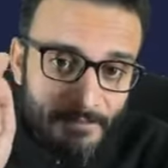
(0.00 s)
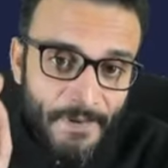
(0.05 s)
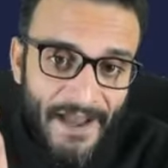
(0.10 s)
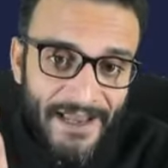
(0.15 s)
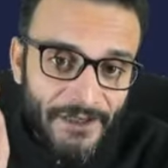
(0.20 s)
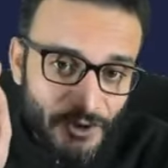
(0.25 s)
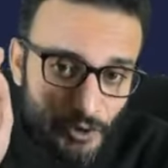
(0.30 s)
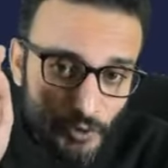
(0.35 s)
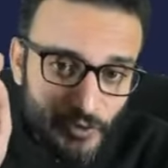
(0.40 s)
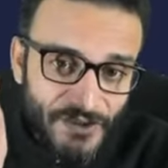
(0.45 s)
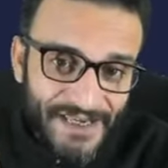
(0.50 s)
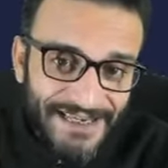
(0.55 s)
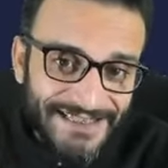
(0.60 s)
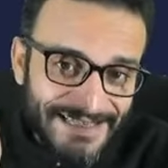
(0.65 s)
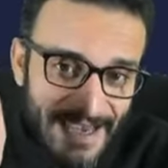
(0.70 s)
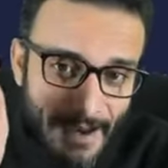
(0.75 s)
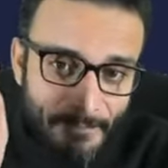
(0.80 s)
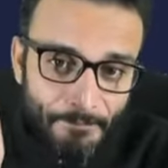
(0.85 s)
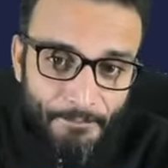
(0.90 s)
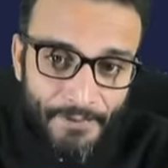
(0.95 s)
the BYJU'S
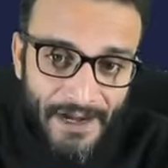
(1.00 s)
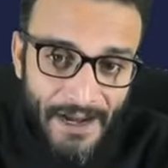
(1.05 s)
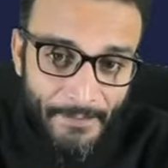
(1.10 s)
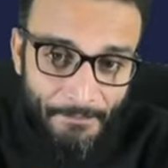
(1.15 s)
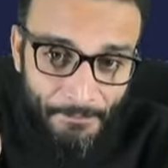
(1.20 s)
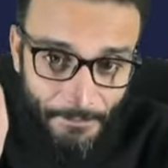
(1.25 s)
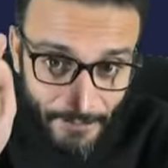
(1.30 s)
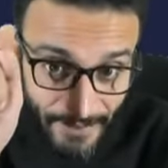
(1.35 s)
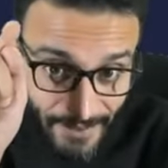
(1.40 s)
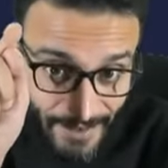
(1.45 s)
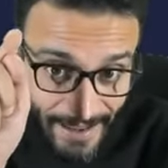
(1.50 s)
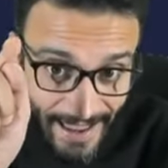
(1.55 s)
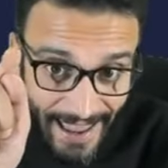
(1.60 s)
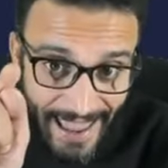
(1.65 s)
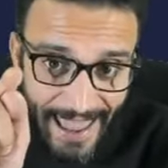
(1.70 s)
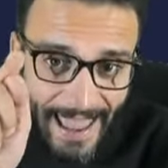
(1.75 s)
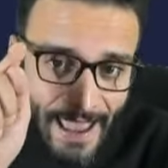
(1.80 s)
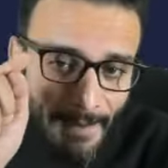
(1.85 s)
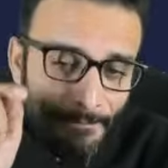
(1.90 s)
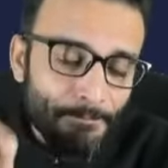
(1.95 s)
Exam Prep
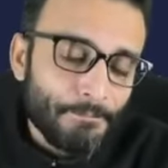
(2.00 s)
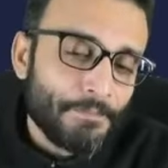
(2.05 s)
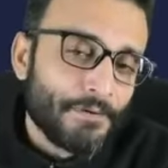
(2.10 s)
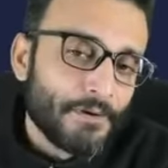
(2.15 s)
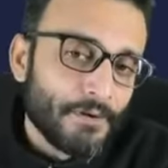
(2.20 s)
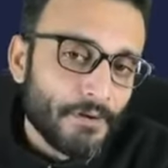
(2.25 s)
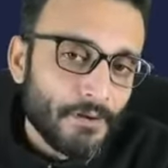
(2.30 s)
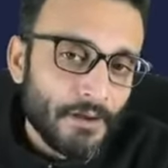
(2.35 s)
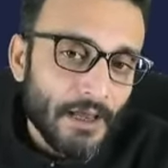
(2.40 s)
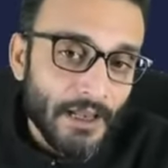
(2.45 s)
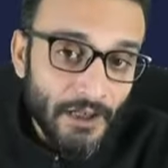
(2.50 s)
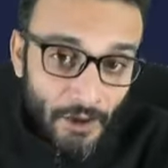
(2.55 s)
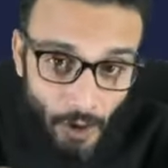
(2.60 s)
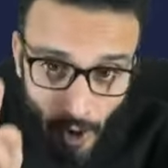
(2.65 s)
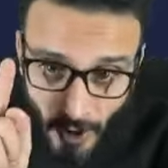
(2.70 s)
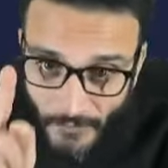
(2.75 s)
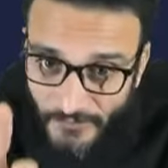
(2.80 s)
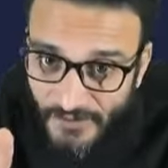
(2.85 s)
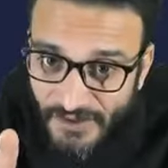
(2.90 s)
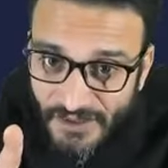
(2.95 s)
app. A
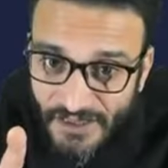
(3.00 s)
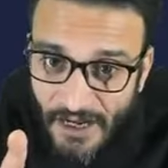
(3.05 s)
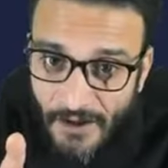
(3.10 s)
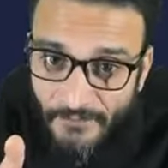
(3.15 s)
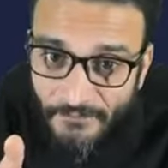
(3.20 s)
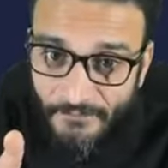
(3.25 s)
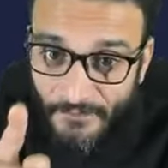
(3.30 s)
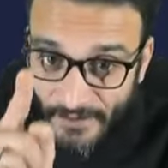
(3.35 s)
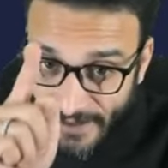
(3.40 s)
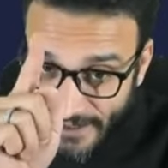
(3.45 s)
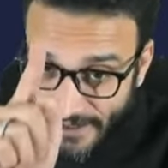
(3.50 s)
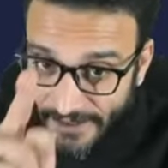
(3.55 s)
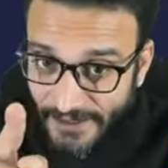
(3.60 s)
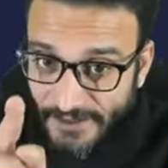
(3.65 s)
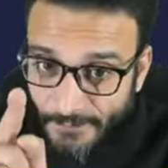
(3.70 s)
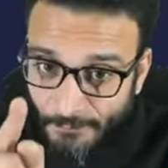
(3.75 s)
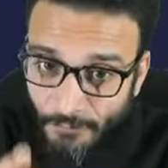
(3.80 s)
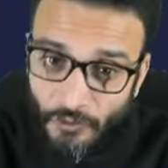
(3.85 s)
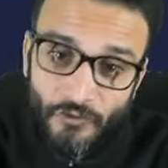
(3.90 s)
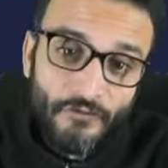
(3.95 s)
lot of stuff
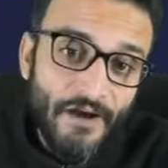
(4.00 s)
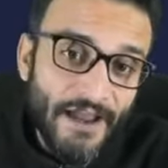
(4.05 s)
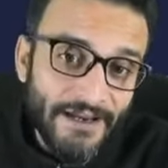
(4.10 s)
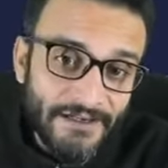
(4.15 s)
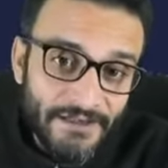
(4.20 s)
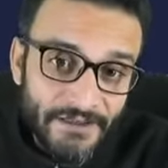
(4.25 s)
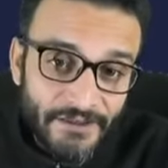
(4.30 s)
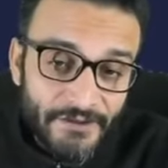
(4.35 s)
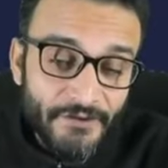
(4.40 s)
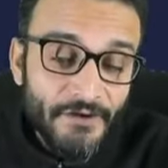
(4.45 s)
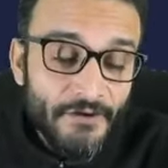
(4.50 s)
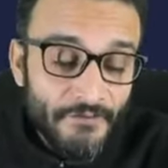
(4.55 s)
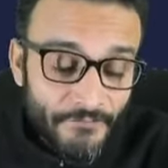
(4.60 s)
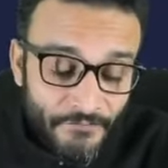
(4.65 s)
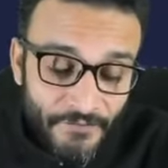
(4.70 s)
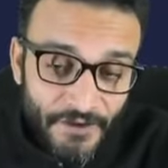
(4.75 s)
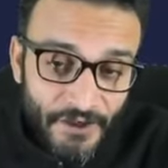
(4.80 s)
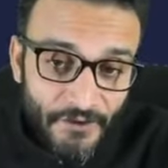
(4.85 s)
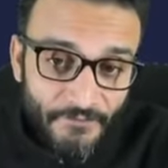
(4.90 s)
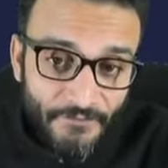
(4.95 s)
is provided
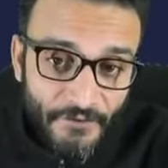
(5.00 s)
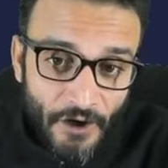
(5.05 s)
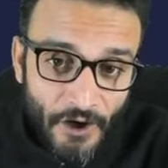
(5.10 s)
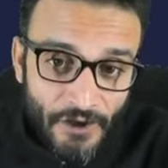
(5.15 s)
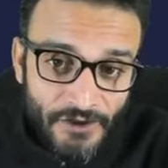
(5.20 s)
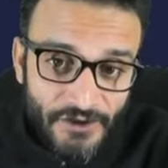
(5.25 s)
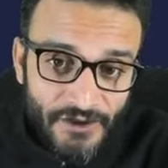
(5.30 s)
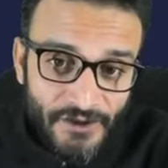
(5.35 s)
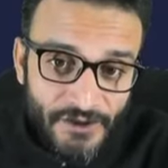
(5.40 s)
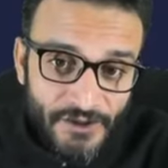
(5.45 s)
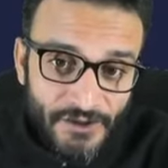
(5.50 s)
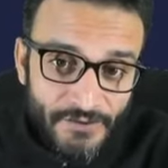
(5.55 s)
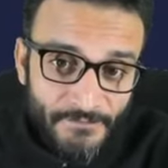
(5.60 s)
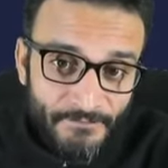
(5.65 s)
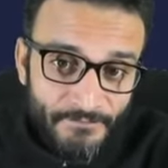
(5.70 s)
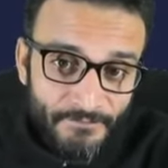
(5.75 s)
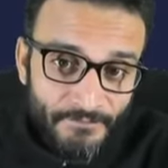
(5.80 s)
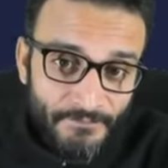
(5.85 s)
free of cost.